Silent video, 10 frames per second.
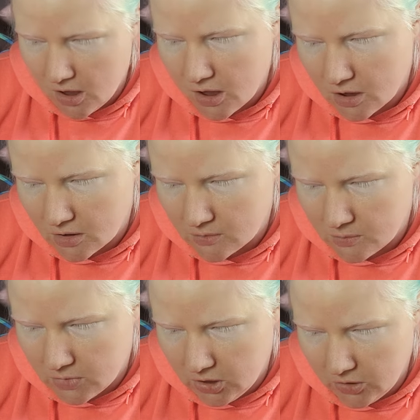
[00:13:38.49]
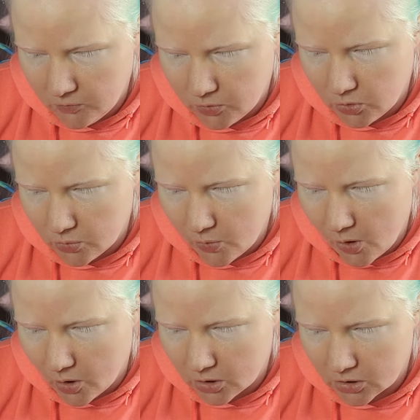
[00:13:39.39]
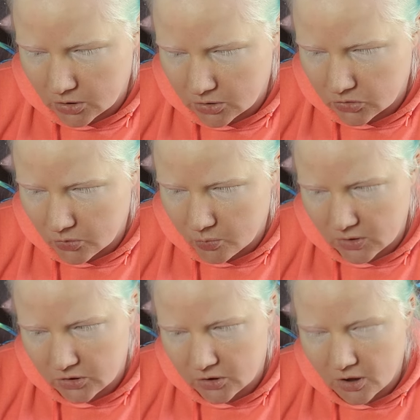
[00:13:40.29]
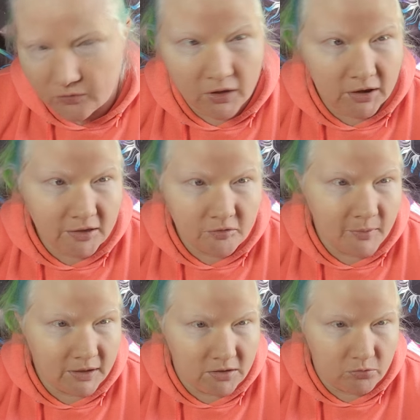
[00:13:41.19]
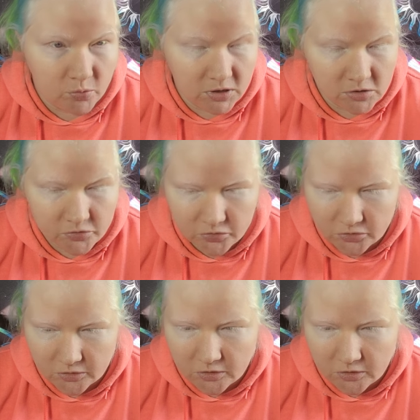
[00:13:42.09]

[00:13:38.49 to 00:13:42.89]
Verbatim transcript: um, if you are the winner of any of my giveaways,